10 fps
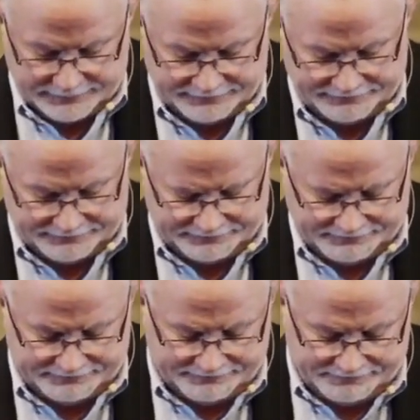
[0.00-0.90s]

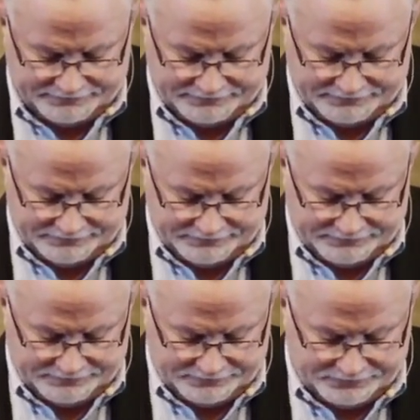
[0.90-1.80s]

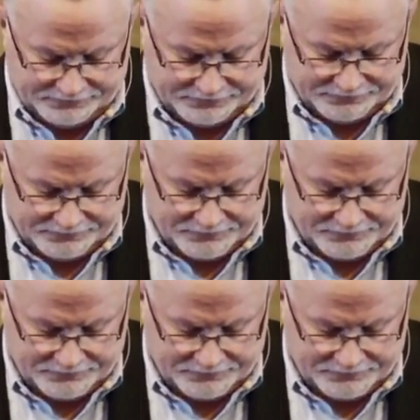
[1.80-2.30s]
[no speech]